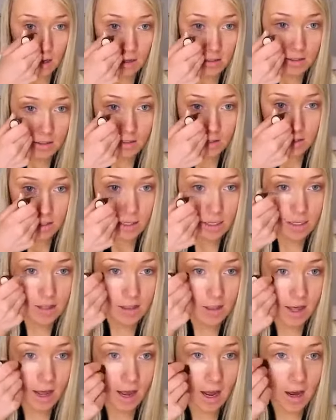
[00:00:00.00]

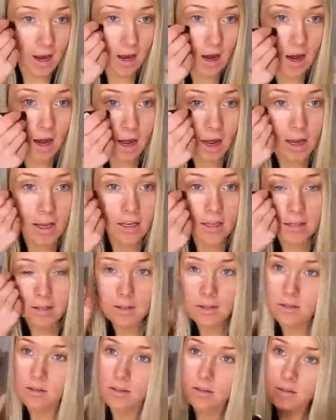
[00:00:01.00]
underneath our
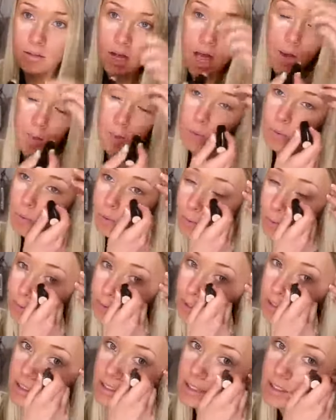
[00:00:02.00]
eyes, and we will
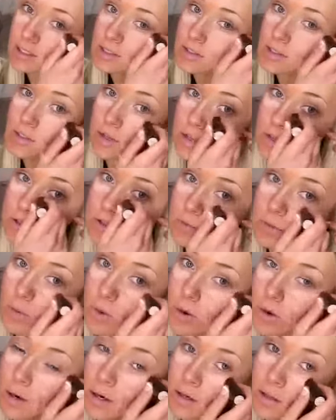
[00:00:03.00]
blend it, so don't
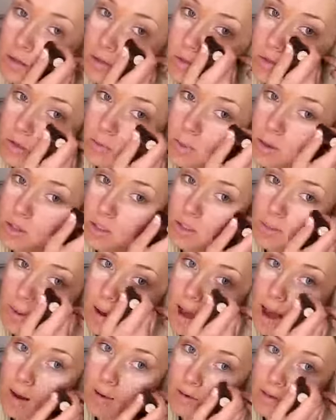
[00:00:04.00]
worry too much
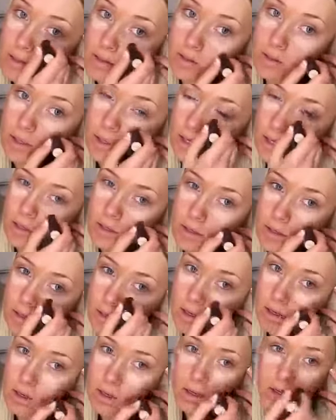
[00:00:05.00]
about how it's looking.
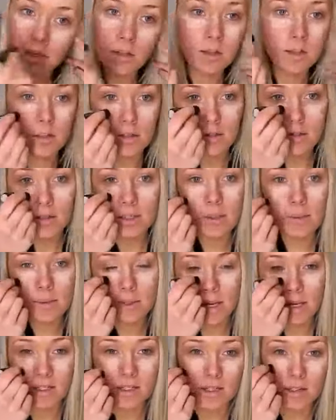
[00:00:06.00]
Looks a little
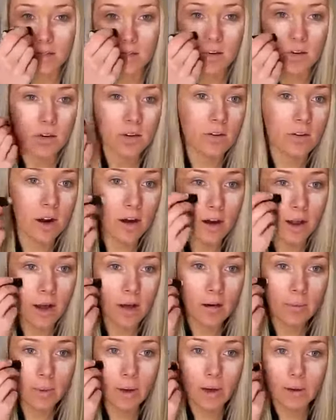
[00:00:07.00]
bit like sunscreen right
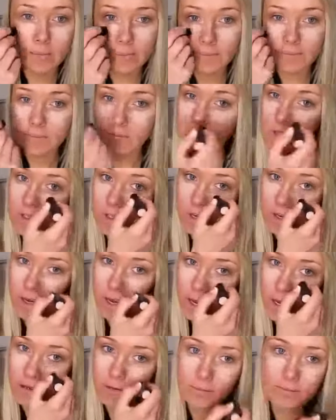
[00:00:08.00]
now, but it's
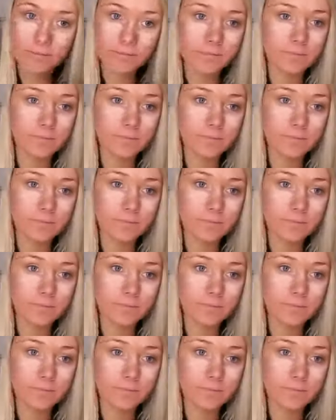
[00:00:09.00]
okay.